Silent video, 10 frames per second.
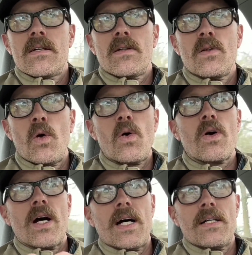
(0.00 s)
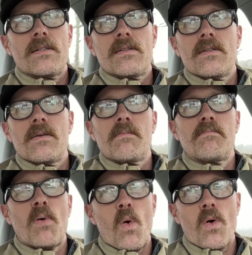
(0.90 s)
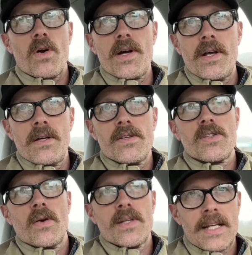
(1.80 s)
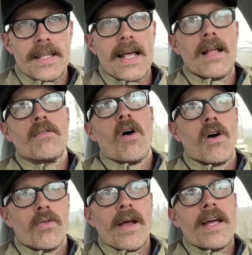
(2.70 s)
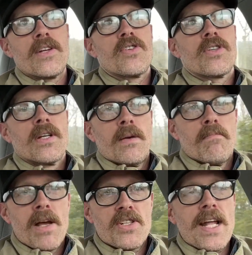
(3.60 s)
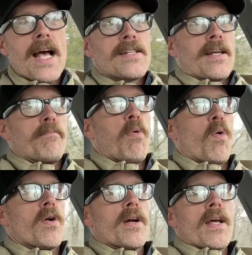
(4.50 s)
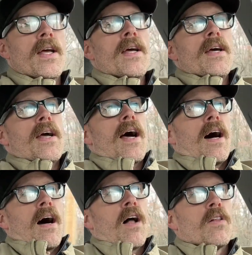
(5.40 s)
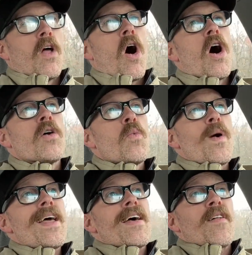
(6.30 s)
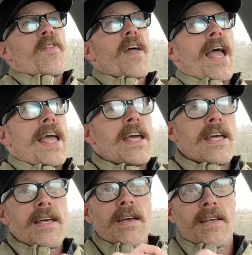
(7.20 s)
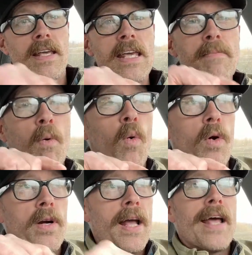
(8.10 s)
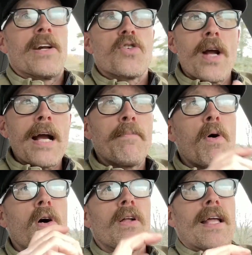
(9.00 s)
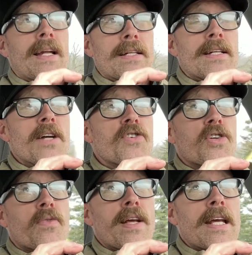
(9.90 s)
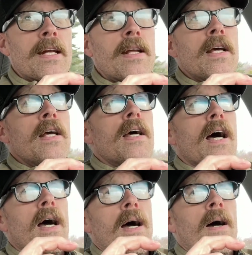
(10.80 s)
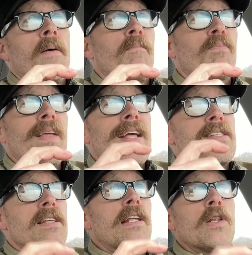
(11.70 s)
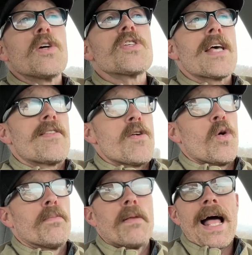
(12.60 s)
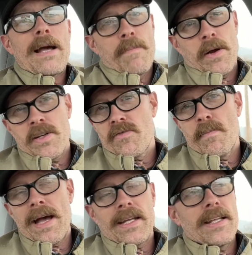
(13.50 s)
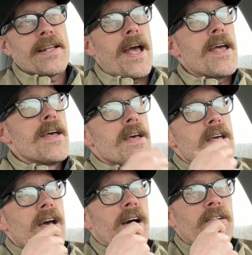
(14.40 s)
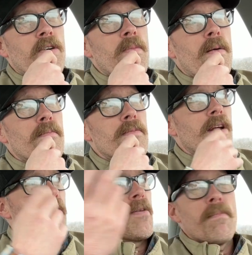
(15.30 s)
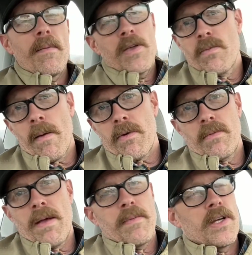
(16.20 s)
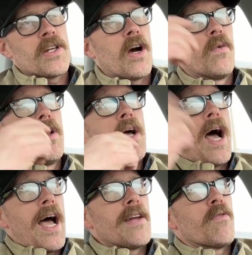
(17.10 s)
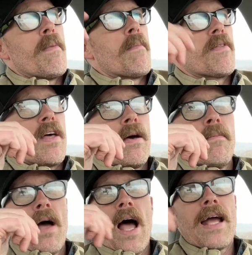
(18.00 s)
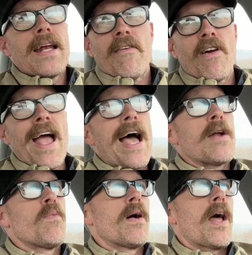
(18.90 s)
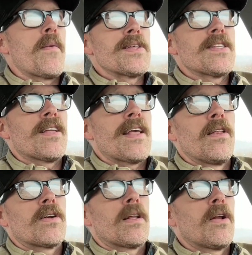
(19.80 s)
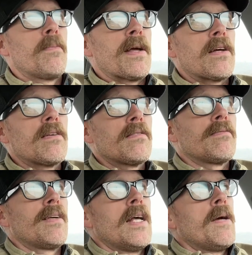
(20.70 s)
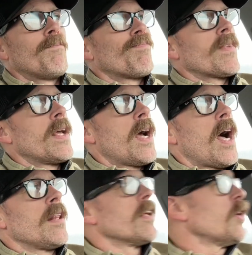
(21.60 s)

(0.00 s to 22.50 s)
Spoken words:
LoRa board, so it's got that long-range Meshtastic board, along with a keyboard and a trackball and a touch screen. It looks like the old Blackberries from back in the day. I don't remember, maybe you remember them, maybe you don't. I remember them. I never had one. I always thought they looked a little bit, well,